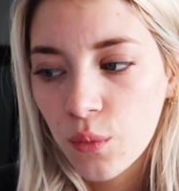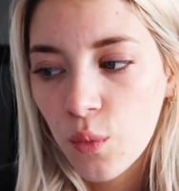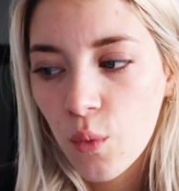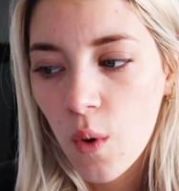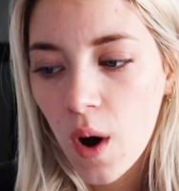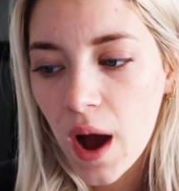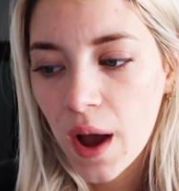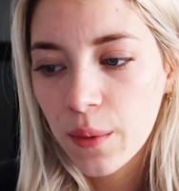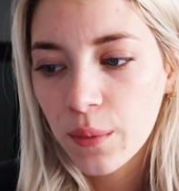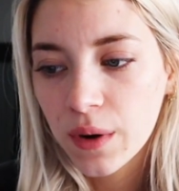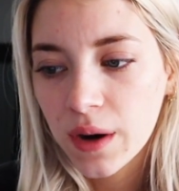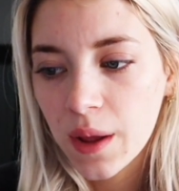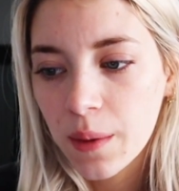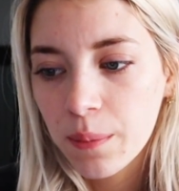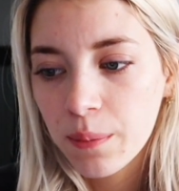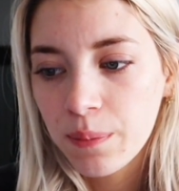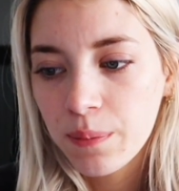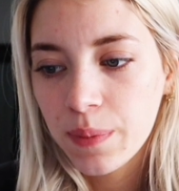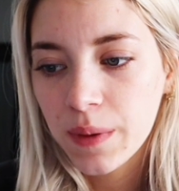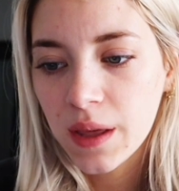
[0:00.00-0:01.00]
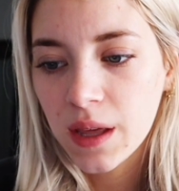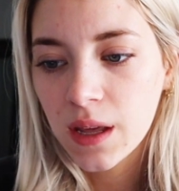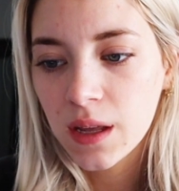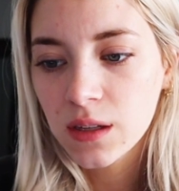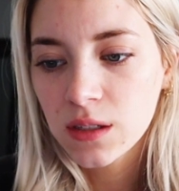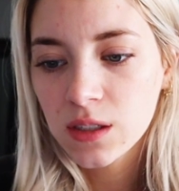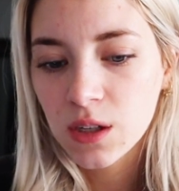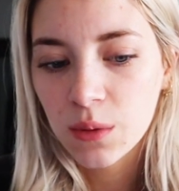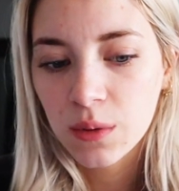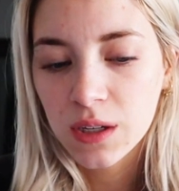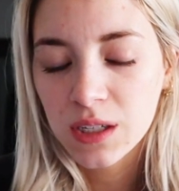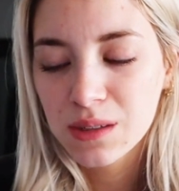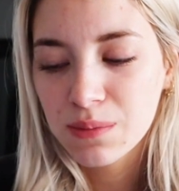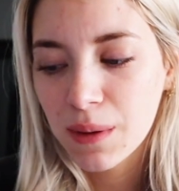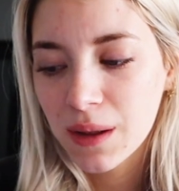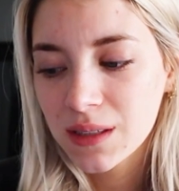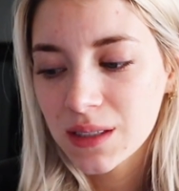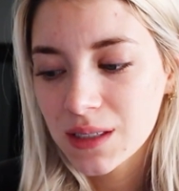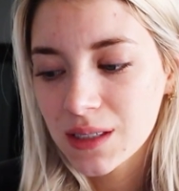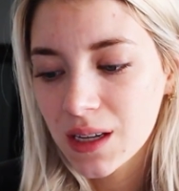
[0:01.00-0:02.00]
why would it be so
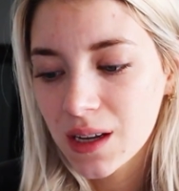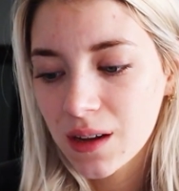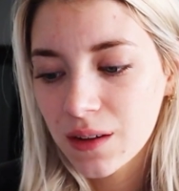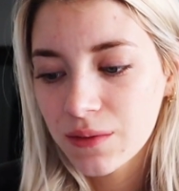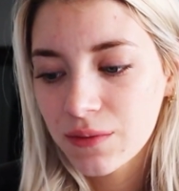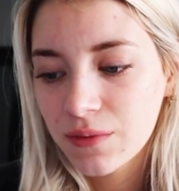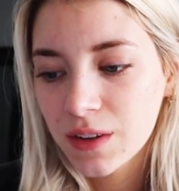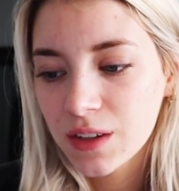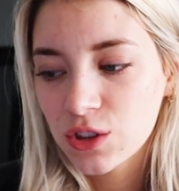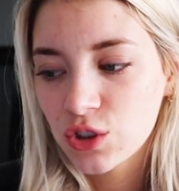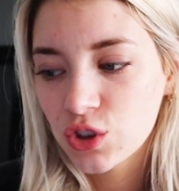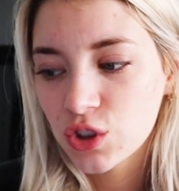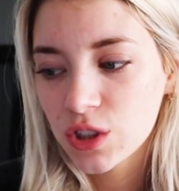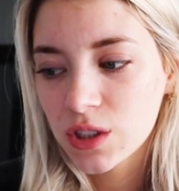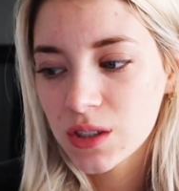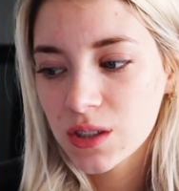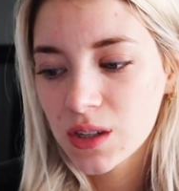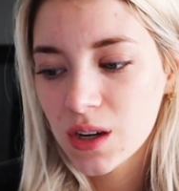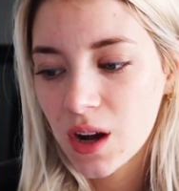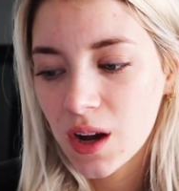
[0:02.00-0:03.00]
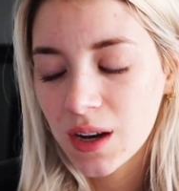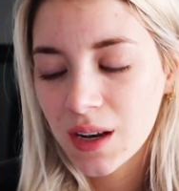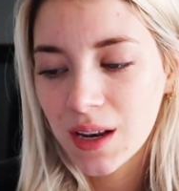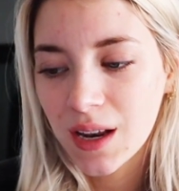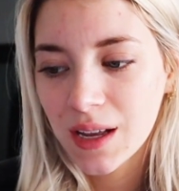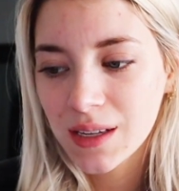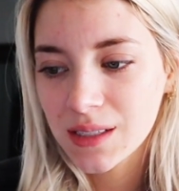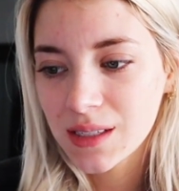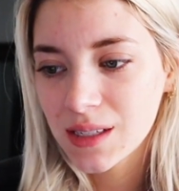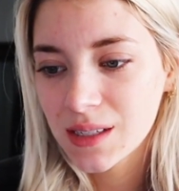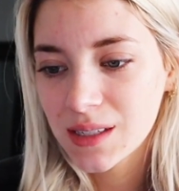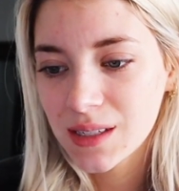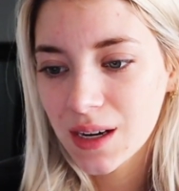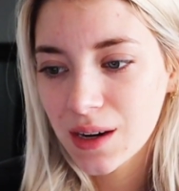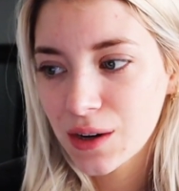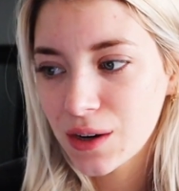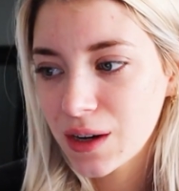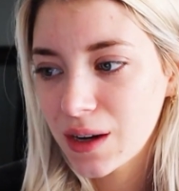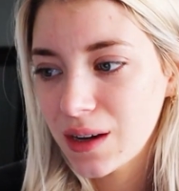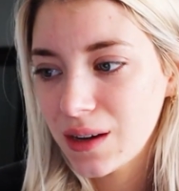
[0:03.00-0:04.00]
expensive it's just not
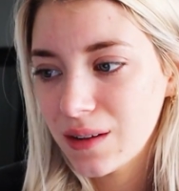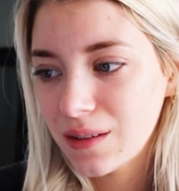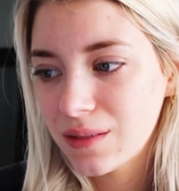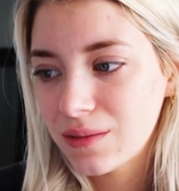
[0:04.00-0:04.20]
necessary